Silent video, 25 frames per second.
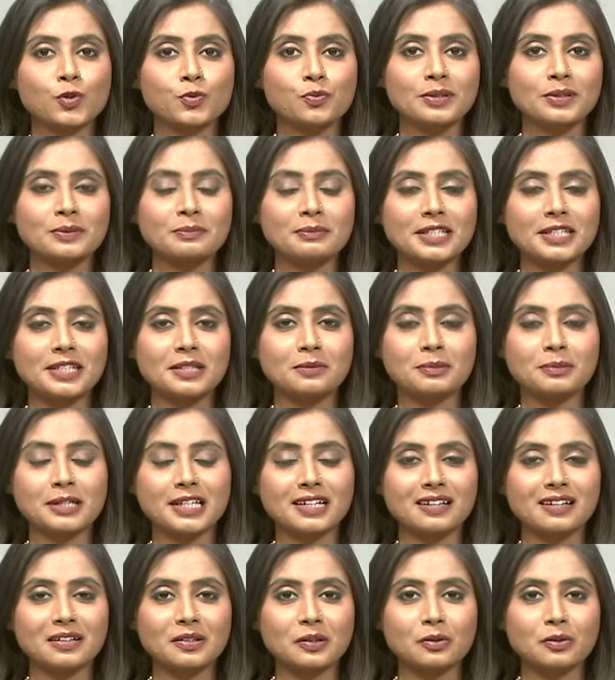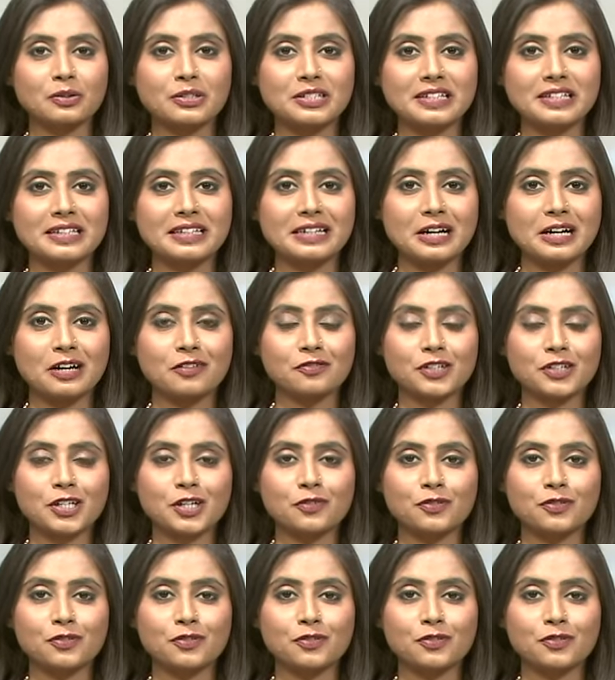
with me, Deepika. Your daily half an hour